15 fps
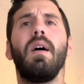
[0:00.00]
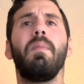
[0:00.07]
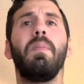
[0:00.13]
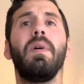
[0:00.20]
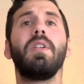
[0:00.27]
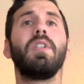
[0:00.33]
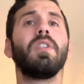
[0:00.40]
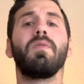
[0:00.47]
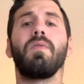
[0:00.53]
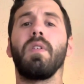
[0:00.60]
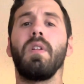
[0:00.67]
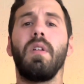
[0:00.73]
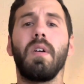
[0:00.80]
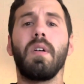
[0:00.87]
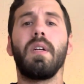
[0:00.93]
but just for a
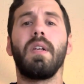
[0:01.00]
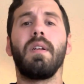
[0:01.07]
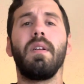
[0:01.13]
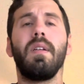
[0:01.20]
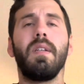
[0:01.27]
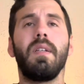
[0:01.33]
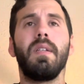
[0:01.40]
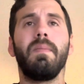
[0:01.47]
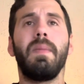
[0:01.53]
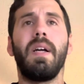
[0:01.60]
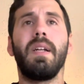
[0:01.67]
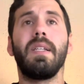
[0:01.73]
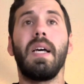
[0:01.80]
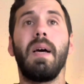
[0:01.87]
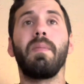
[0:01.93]
longer amount
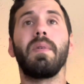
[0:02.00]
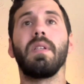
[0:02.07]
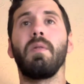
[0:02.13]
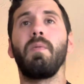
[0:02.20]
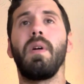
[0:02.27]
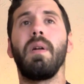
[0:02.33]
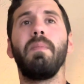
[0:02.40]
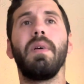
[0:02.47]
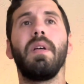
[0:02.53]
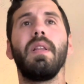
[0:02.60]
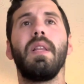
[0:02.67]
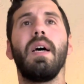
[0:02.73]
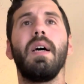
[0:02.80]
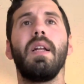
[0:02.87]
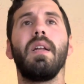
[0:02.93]
of time because I want to build
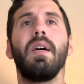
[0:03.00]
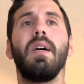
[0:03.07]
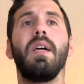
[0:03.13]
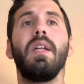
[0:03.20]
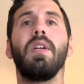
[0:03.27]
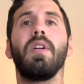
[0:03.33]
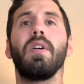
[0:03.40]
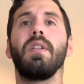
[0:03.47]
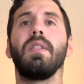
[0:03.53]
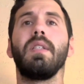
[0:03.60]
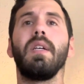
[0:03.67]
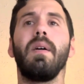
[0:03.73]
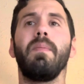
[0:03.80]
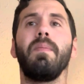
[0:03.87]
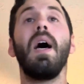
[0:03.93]
that endurance
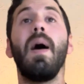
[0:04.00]
up.